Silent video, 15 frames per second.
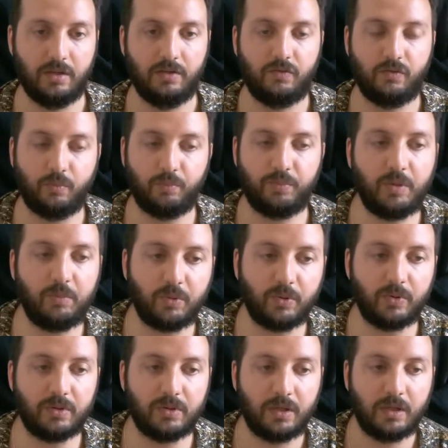So
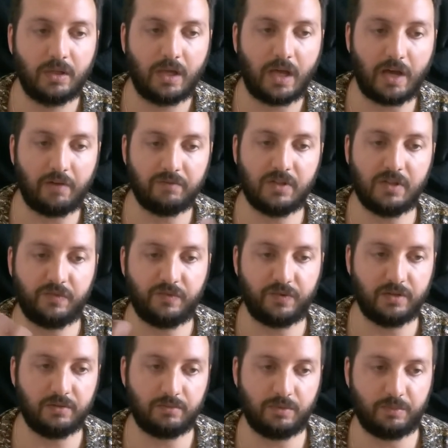people have
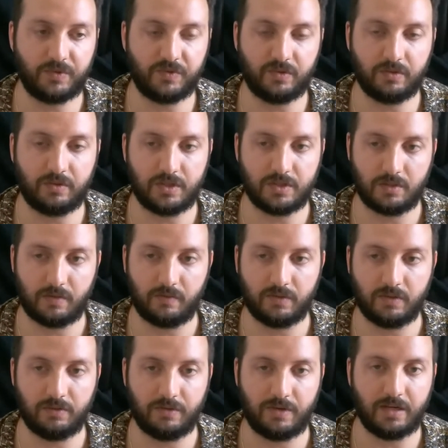different representation of
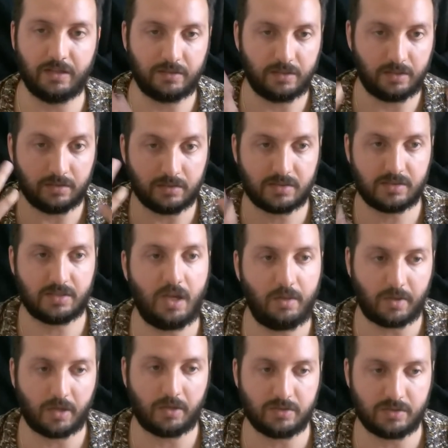the reality in the same
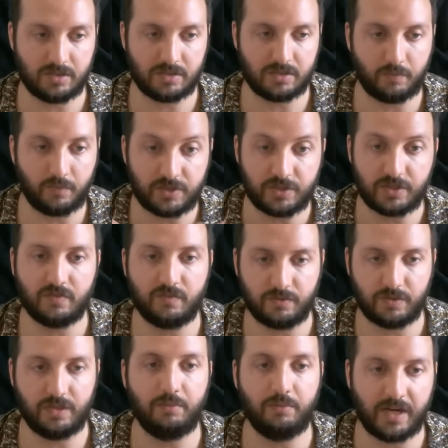ecosystem, which is
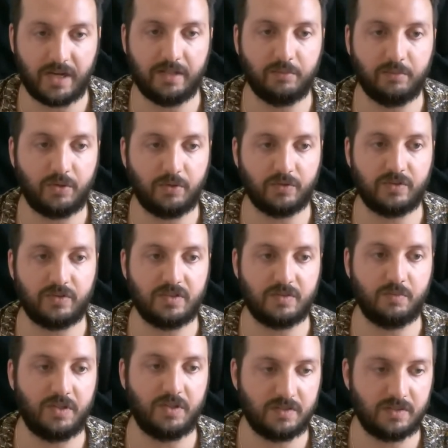really bad because this
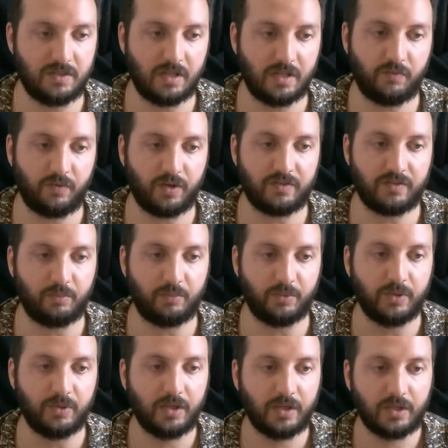means that, for
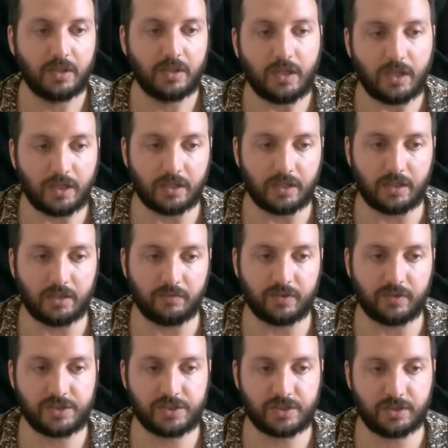example, in, in a
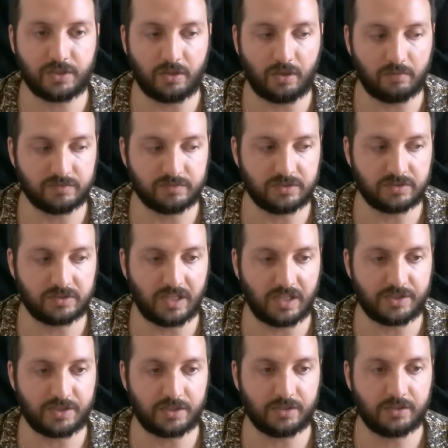version of this
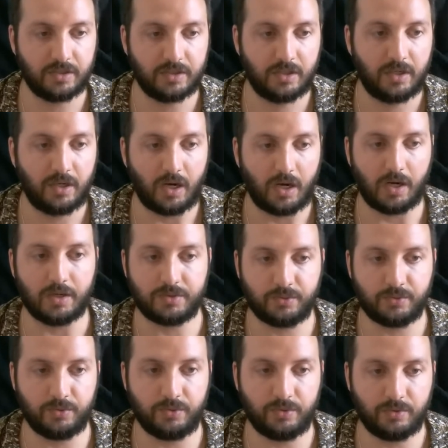ledger,
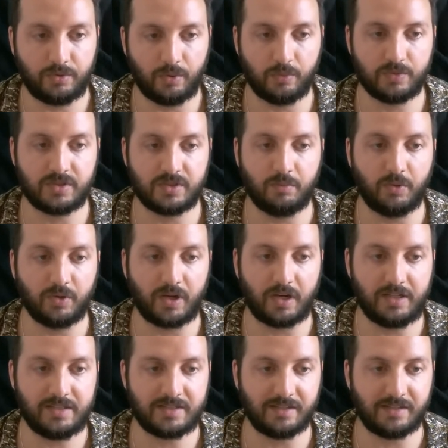Arun owns the Mona
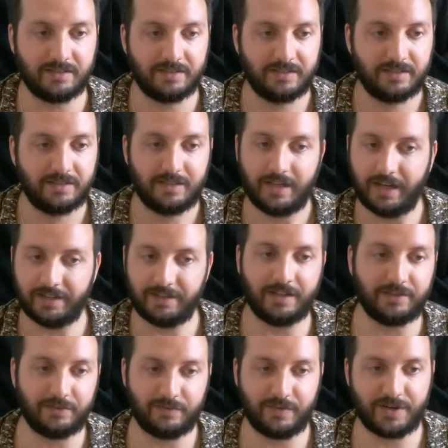Lisa, and the
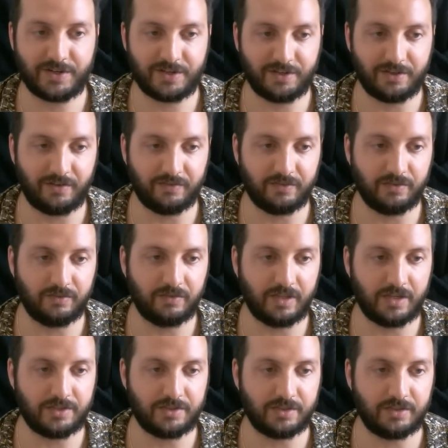other version of the
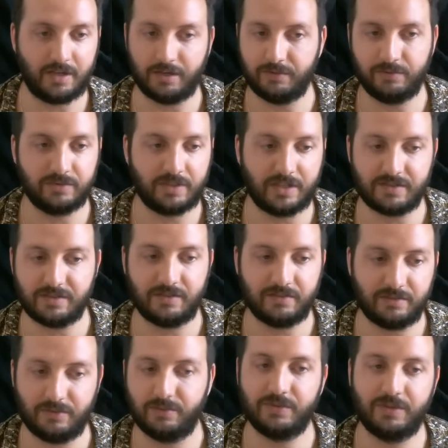ledger, Arun does not
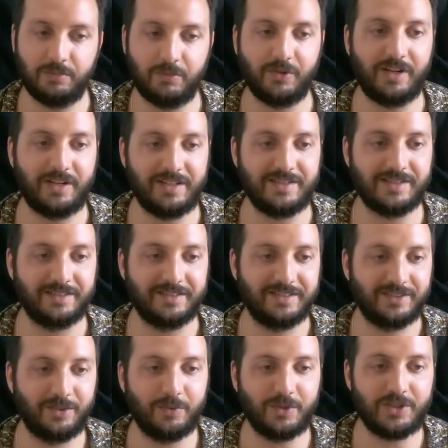own the Mona Lisa.
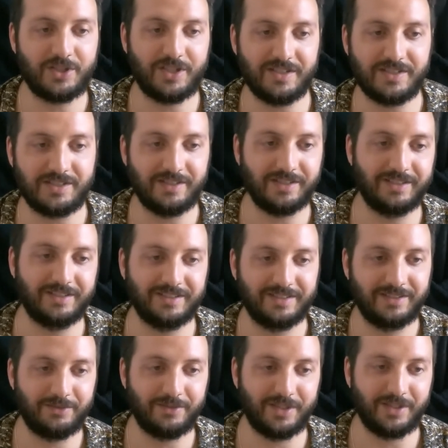So which is the
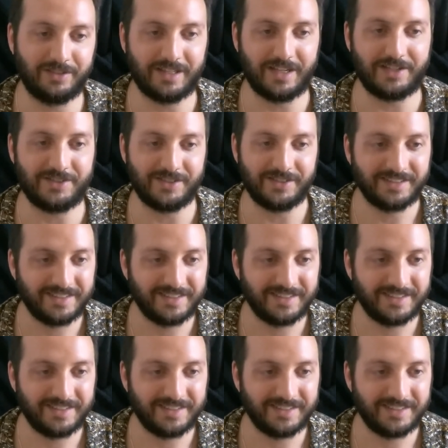real ledger?